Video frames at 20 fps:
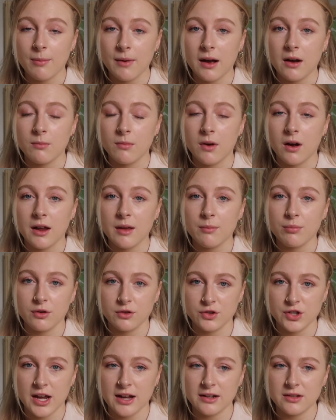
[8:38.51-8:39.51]
about my
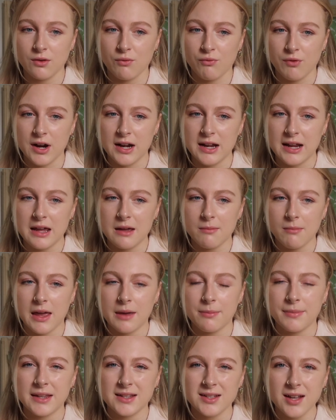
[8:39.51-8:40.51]
project really
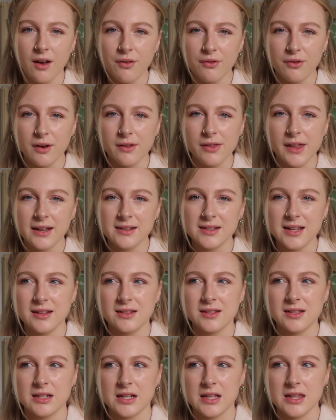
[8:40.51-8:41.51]
made me tougher in that
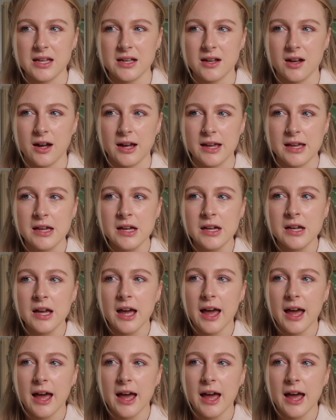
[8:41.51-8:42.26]
sense, and I think I